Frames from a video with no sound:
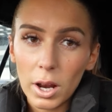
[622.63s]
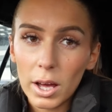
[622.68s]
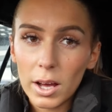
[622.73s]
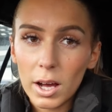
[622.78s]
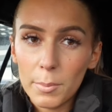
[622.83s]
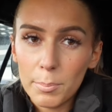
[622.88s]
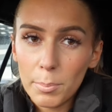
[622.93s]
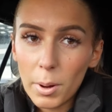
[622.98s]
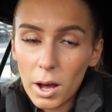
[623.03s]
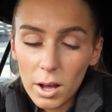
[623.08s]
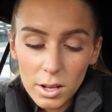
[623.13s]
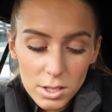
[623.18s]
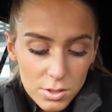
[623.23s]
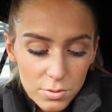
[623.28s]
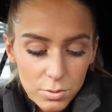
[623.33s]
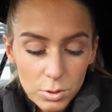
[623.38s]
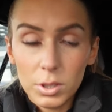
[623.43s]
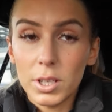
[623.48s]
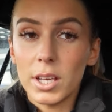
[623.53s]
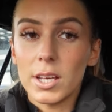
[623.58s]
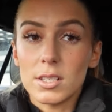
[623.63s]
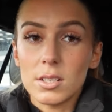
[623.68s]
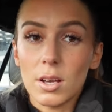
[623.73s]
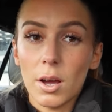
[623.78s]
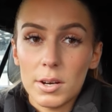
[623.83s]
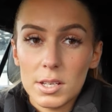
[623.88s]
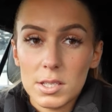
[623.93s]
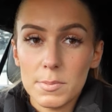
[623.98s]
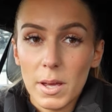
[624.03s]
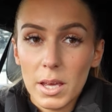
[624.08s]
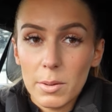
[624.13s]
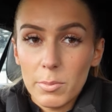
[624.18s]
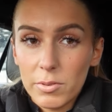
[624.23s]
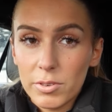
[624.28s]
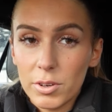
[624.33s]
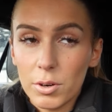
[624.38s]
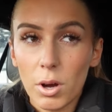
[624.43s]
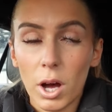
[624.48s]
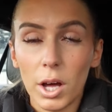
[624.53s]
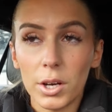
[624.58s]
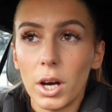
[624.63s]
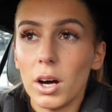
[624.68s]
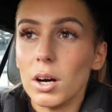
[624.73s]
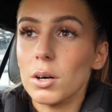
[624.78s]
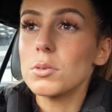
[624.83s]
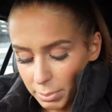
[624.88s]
Like, I passed 4 years ago and it's making me feel kind of old.